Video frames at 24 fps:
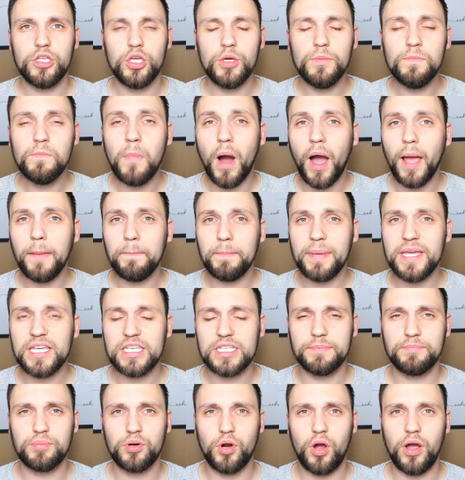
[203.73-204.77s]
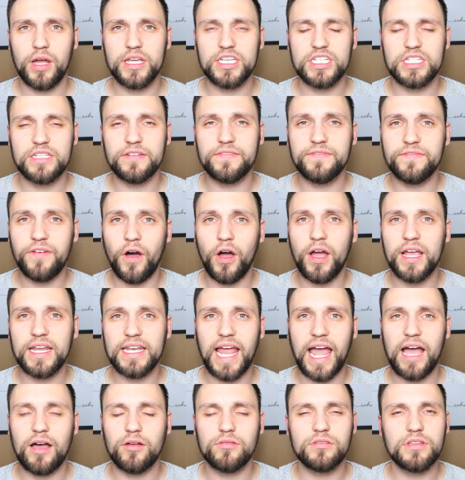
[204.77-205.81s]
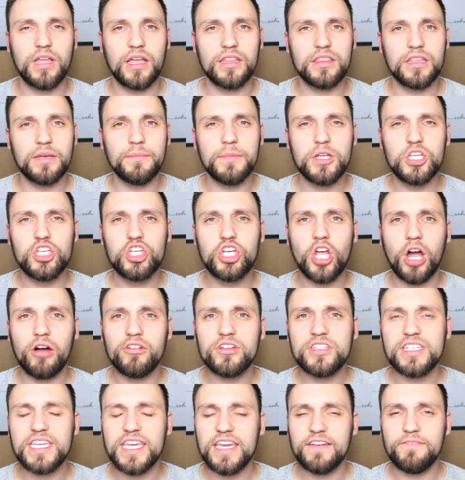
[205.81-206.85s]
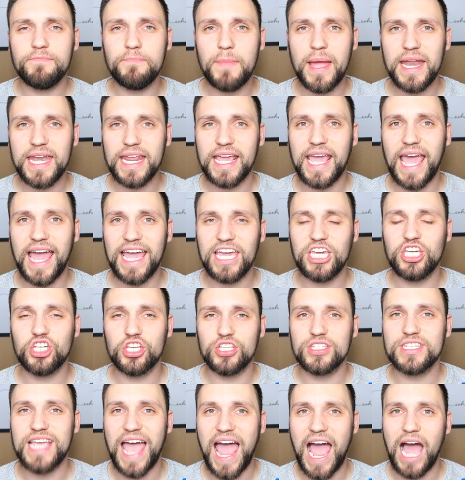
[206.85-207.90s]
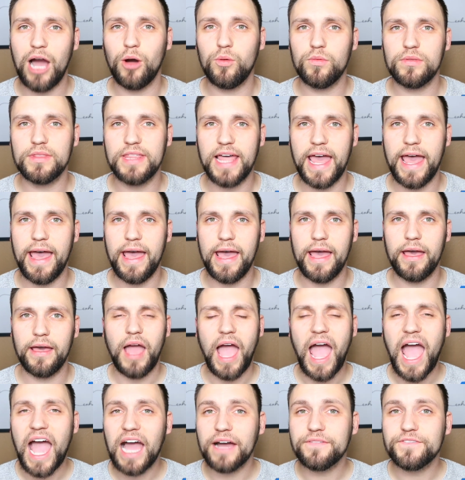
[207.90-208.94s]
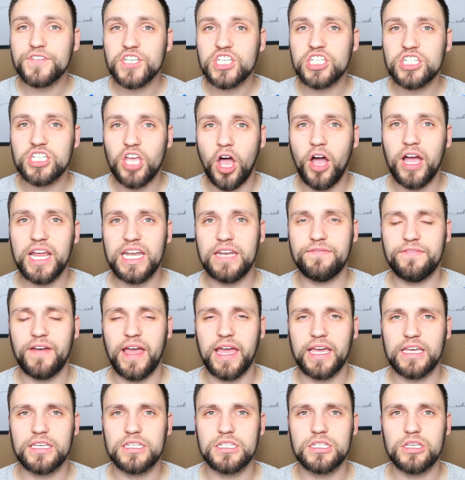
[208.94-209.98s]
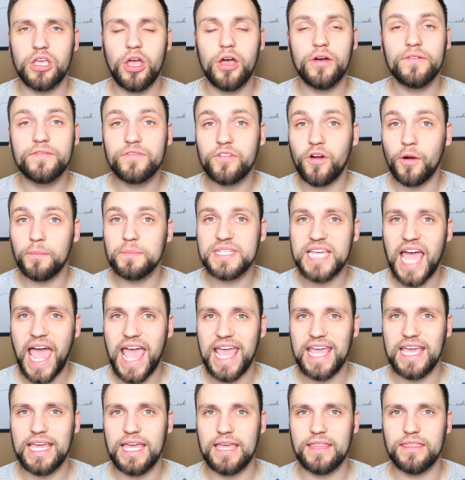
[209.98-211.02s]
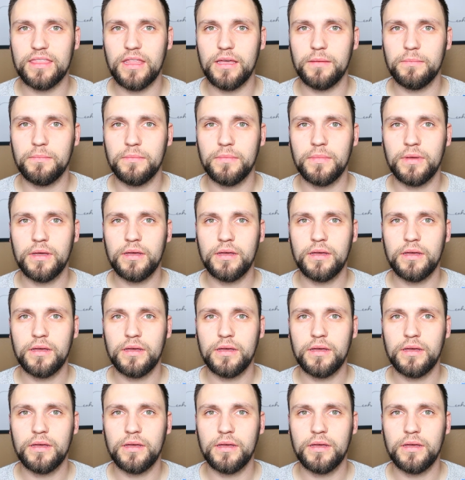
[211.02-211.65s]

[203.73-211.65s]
you might be surprised to find out that the majority of medications out there have side effects from taking them.